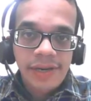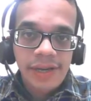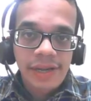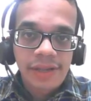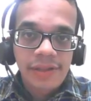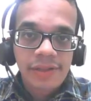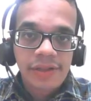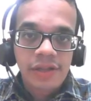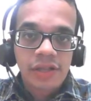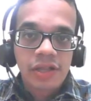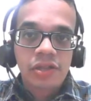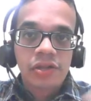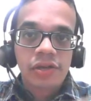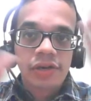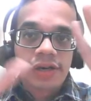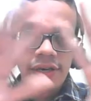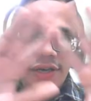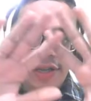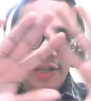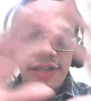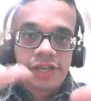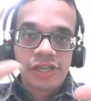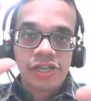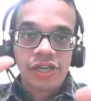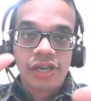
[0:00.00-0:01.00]
answers to the
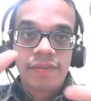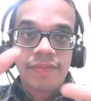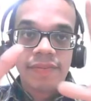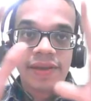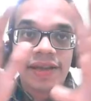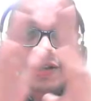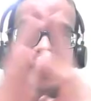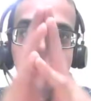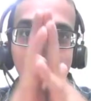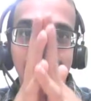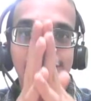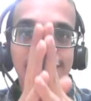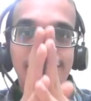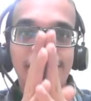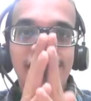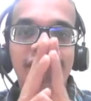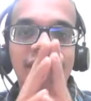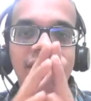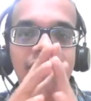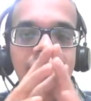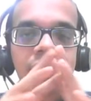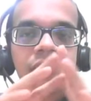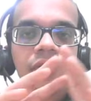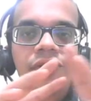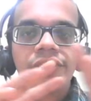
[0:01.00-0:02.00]
decision makers
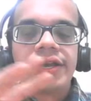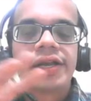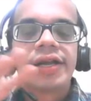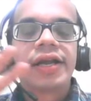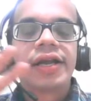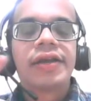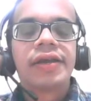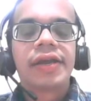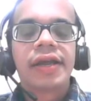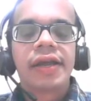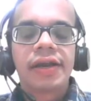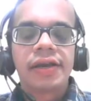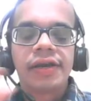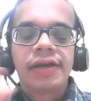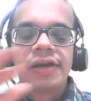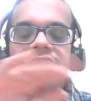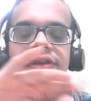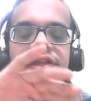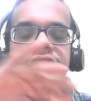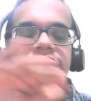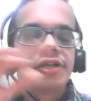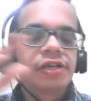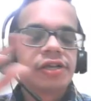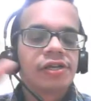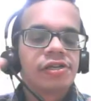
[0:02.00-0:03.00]
so they can take the
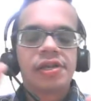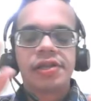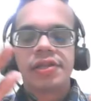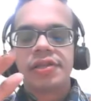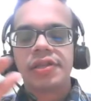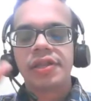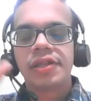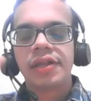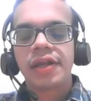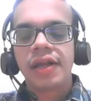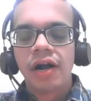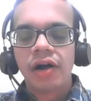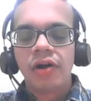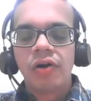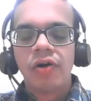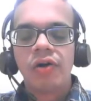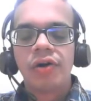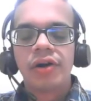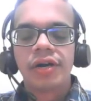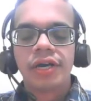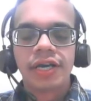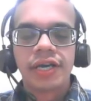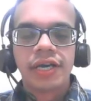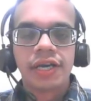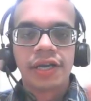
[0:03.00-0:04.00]
decisions
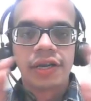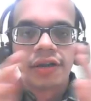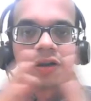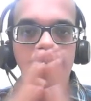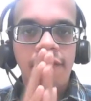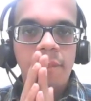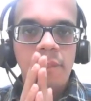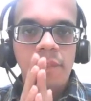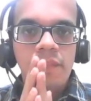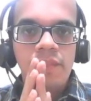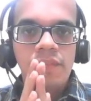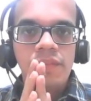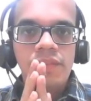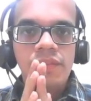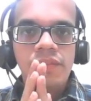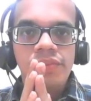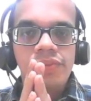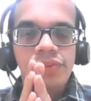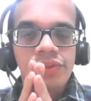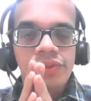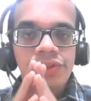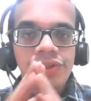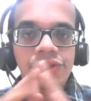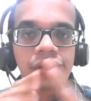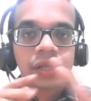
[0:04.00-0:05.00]
accordingly.
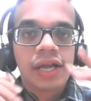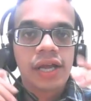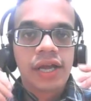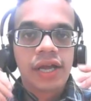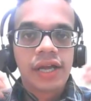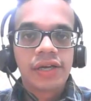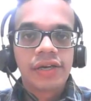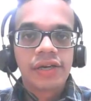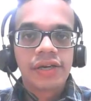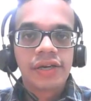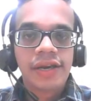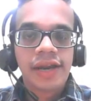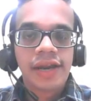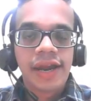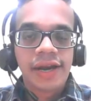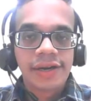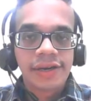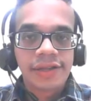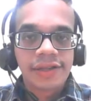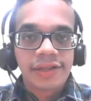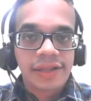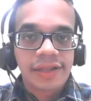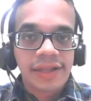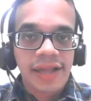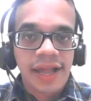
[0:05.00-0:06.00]
And that
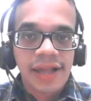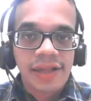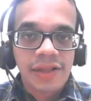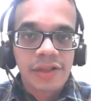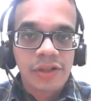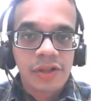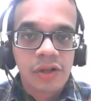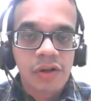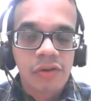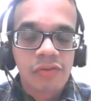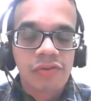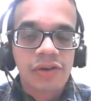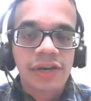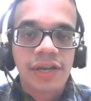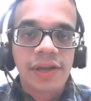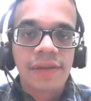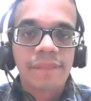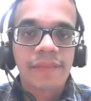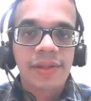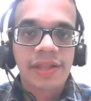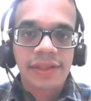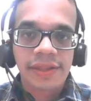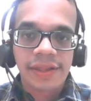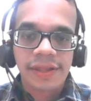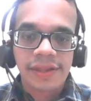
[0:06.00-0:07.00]
is the science of the
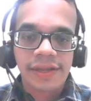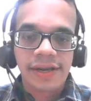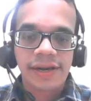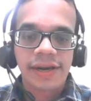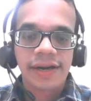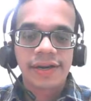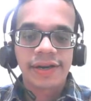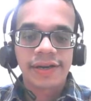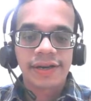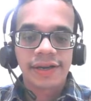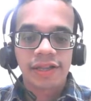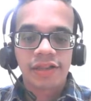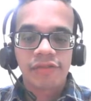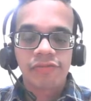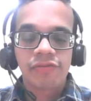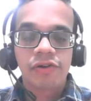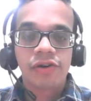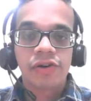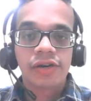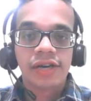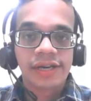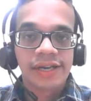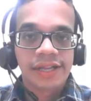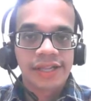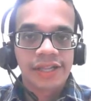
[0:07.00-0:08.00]
business analytics for
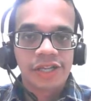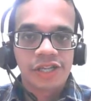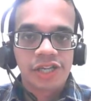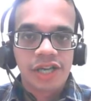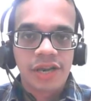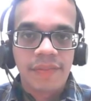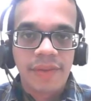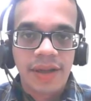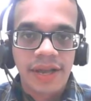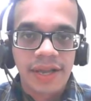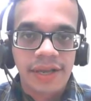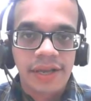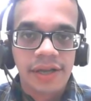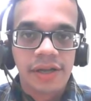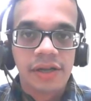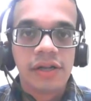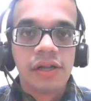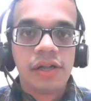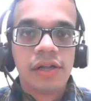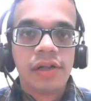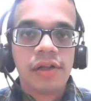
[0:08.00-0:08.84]
the decision making.